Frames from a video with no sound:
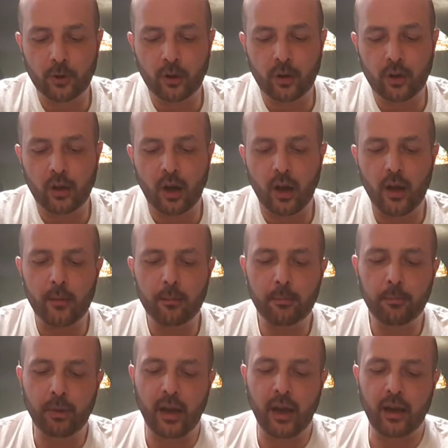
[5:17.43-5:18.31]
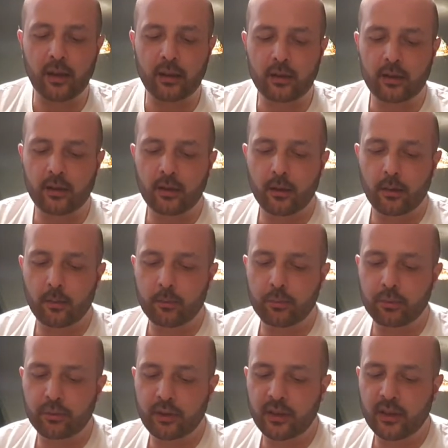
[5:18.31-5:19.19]
going back
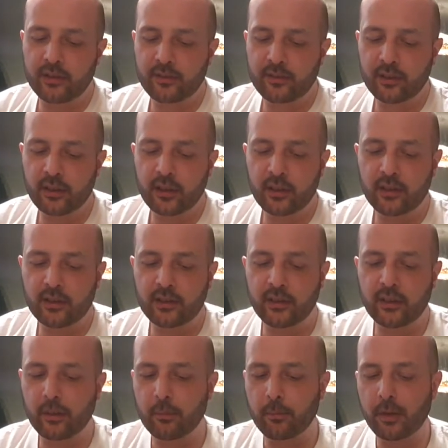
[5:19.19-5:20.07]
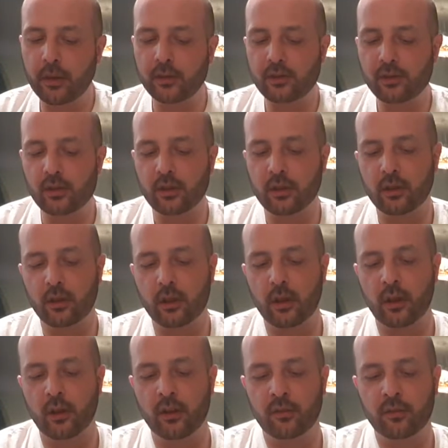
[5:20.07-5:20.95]
briefly to the mention
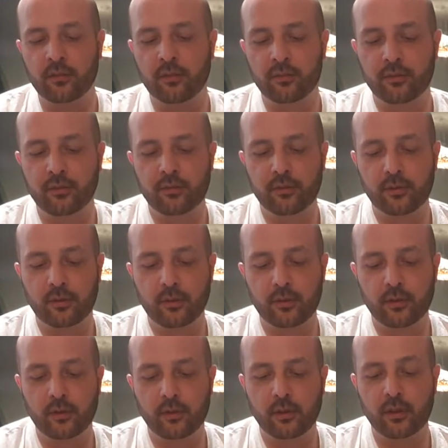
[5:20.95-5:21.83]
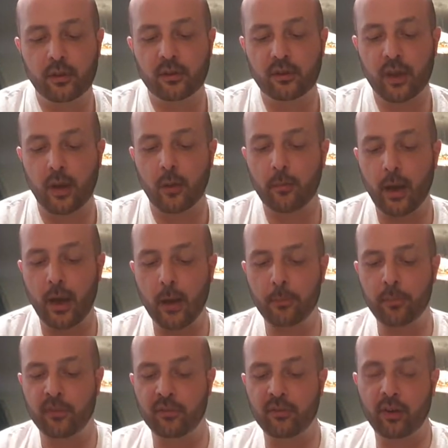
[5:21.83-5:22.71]
of the term
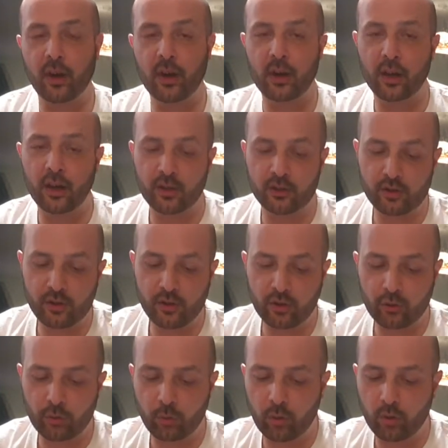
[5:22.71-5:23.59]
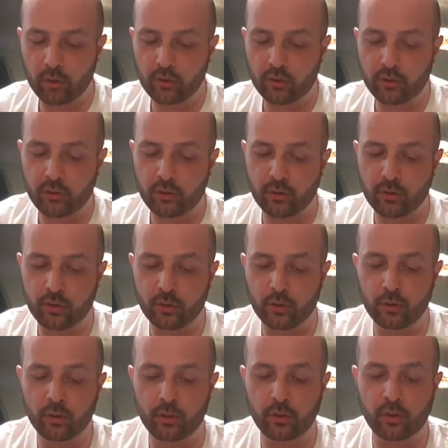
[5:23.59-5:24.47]
epiphyte, I just want
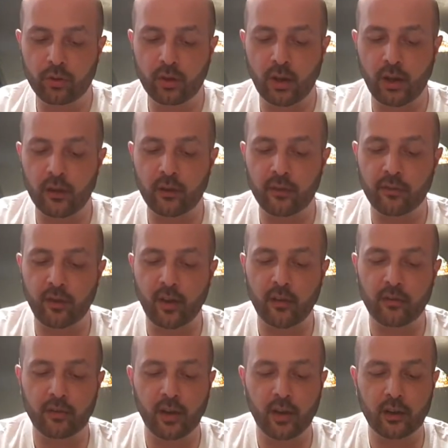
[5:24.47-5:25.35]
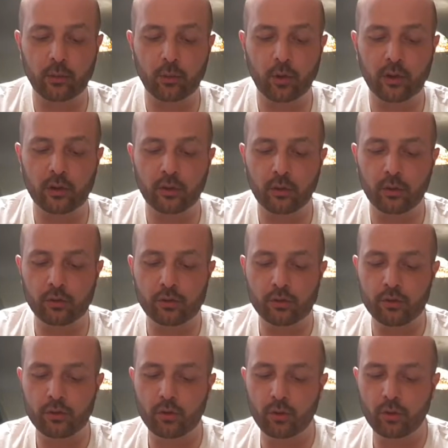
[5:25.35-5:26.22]
to clarify for anyone not
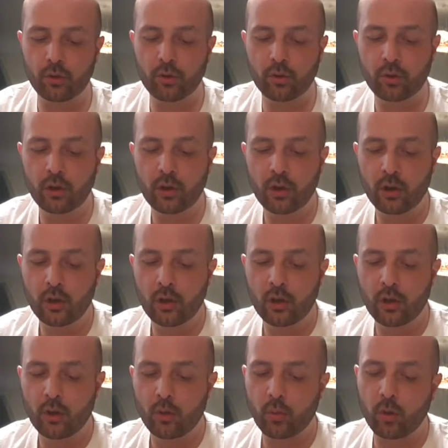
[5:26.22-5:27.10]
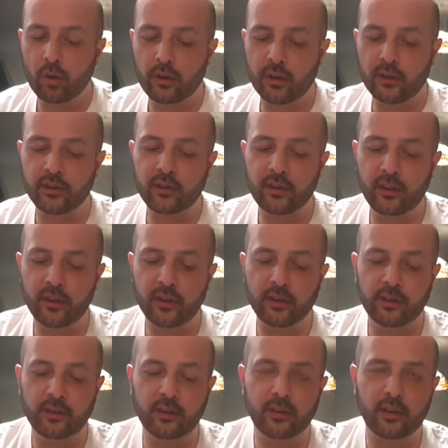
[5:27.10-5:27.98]
sure what this
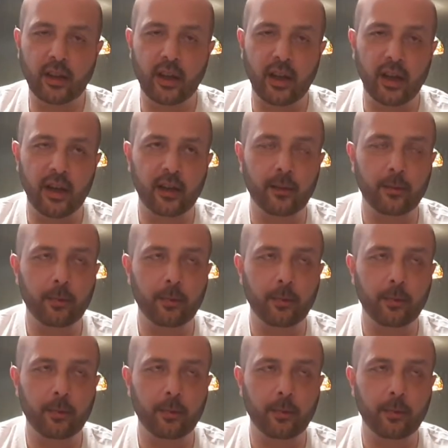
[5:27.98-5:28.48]
is, that